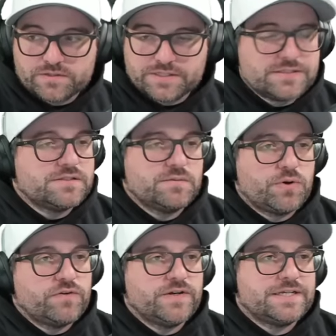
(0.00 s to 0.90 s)
This is the
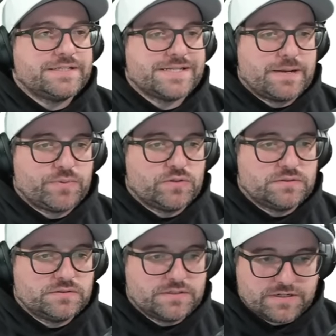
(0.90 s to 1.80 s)
perfect example
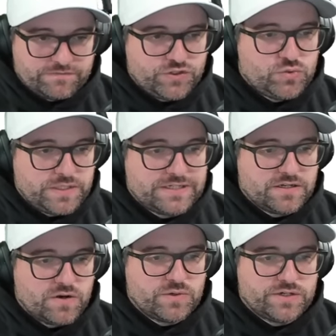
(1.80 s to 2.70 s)
of you need to
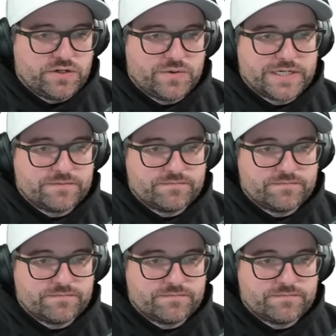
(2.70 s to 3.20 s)
know what you're doing.